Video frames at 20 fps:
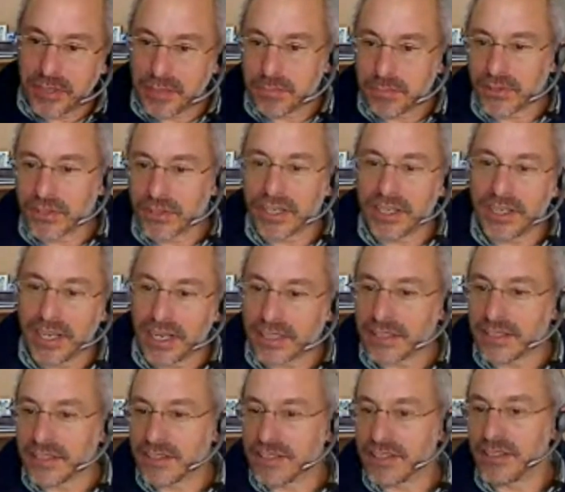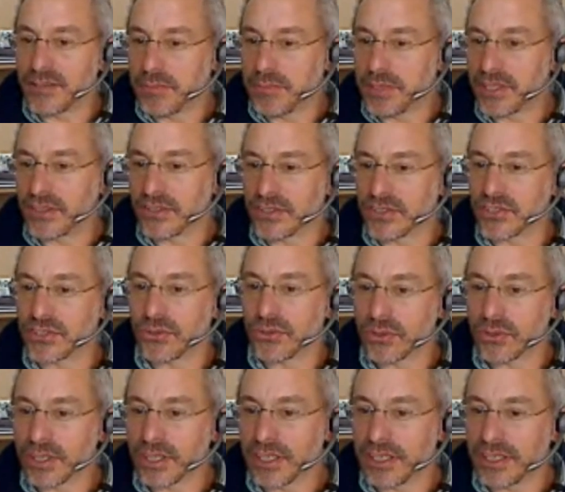people connect and see the bigger
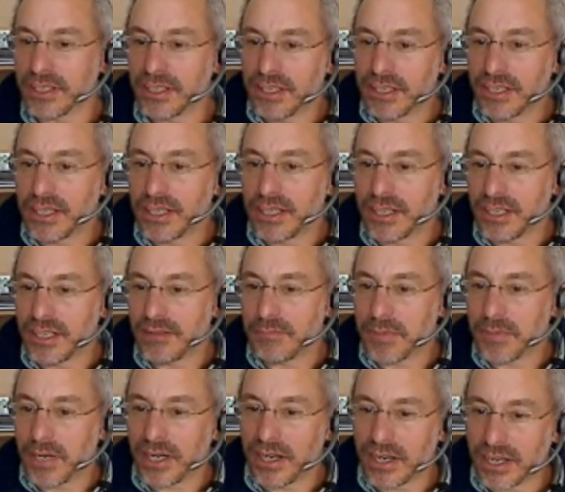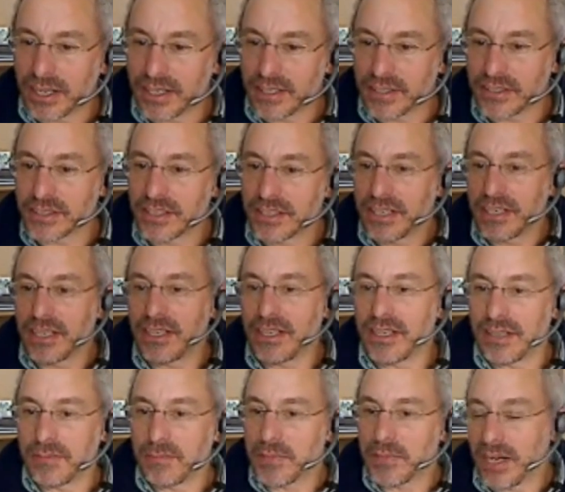story um, behind
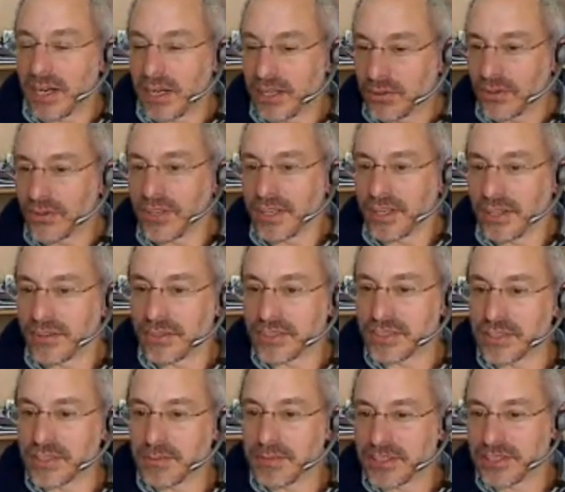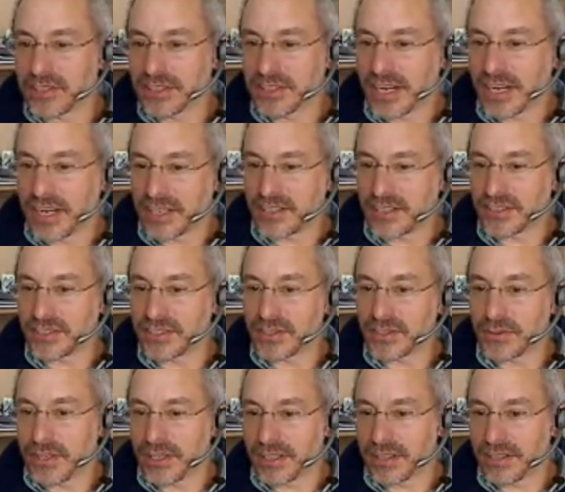uh, behind all the other exhibits and tanks and
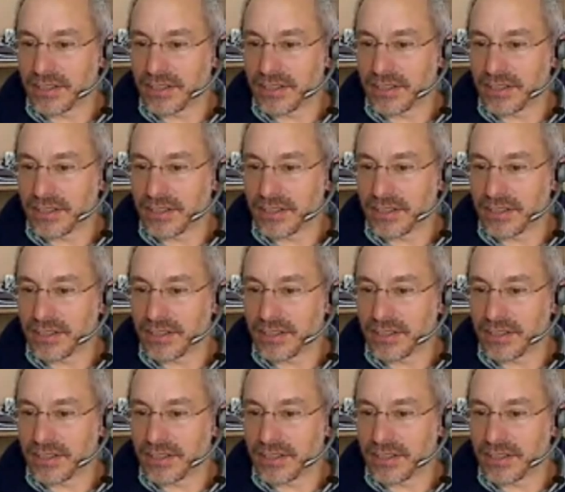so on.